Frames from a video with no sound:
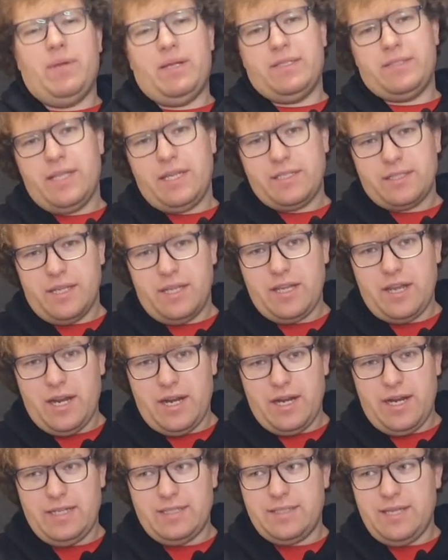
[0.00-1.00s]
But essentially you're
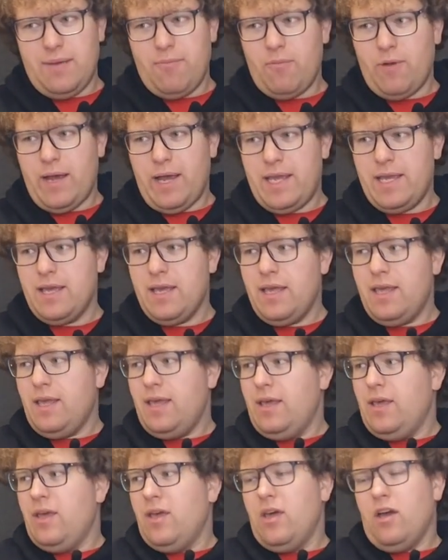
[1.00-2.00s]
going to need some way
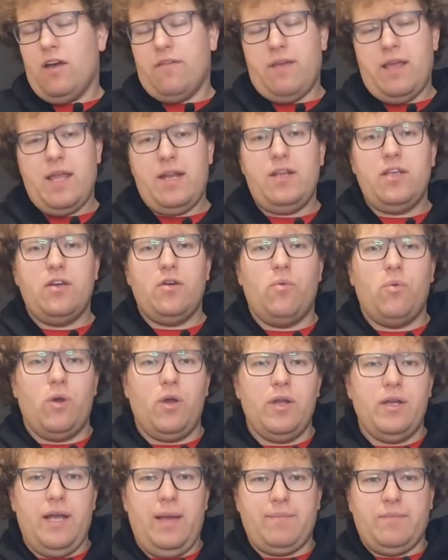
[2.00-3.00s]
of heating your
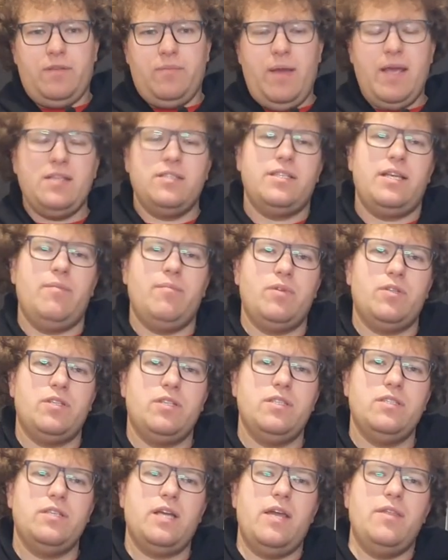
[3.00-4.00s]
wort up to mash
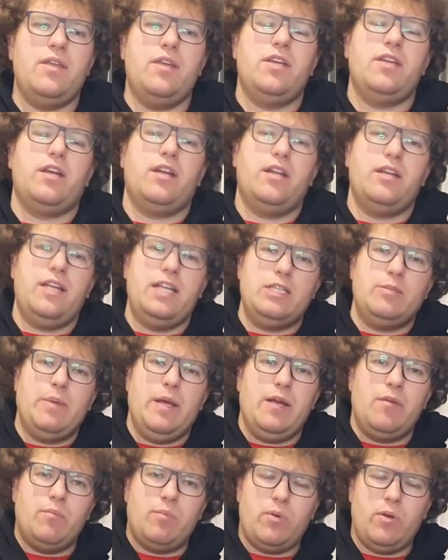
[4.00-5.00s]
temperatures, and then you're going to need to be
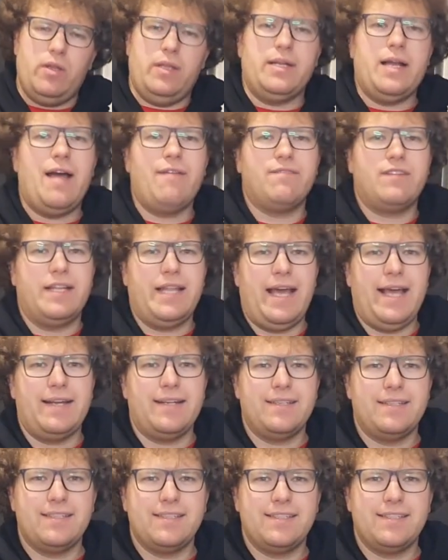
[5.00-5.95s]
able to boil it after that.